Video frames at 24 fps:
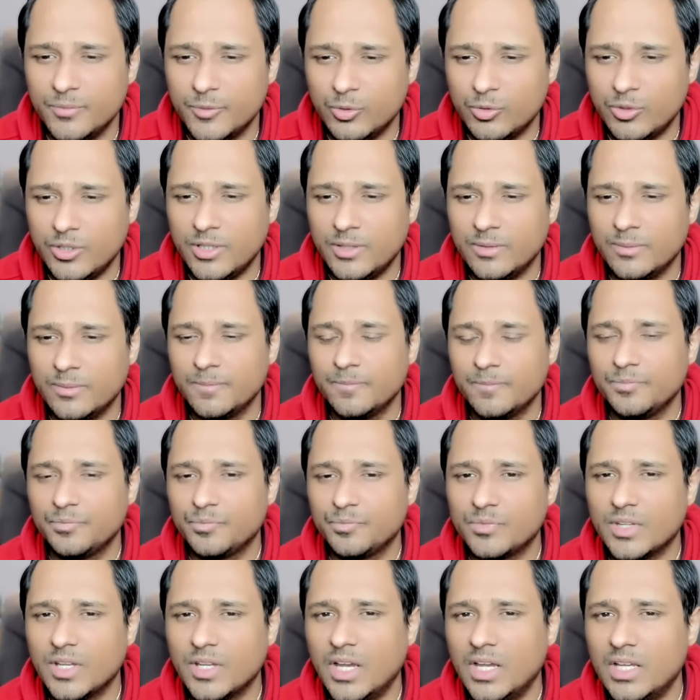Okay.
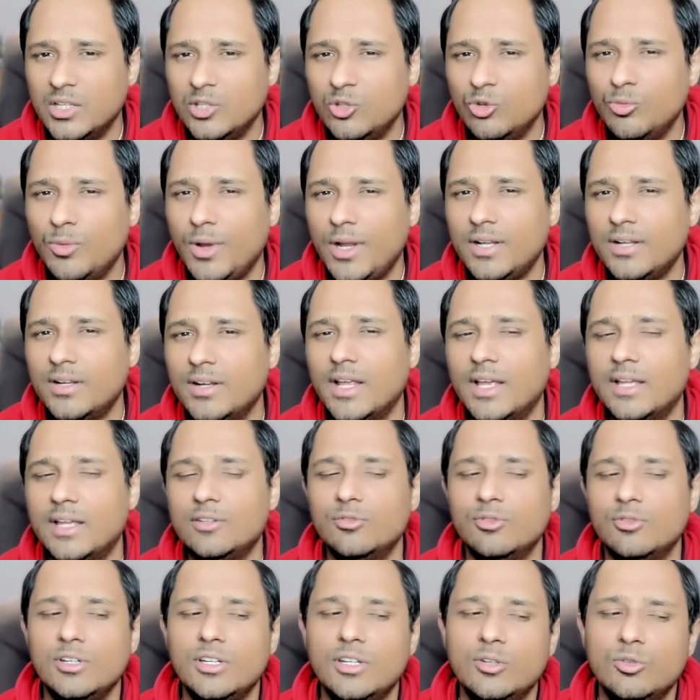And you might
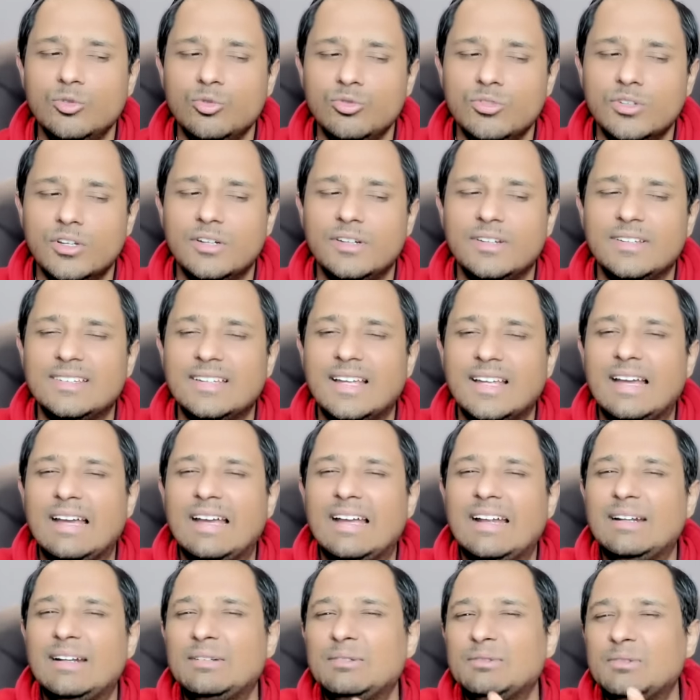gradually lose a
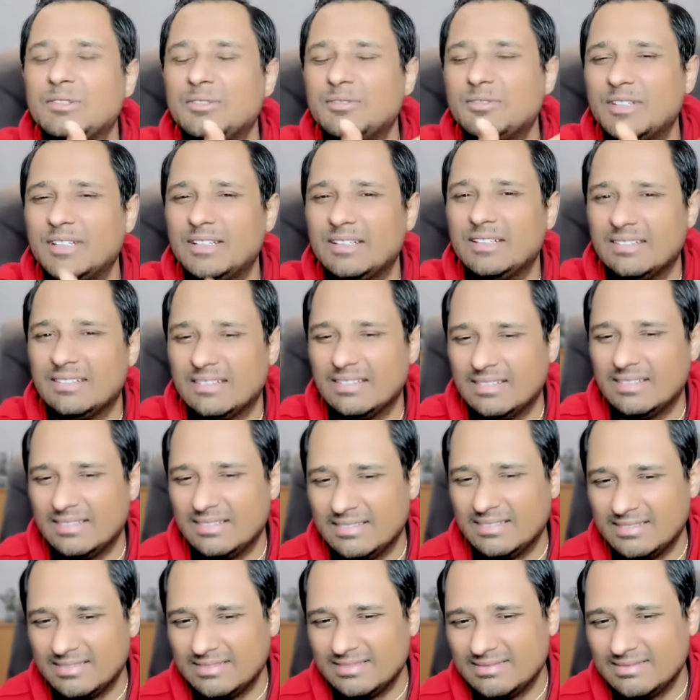desire to even uh,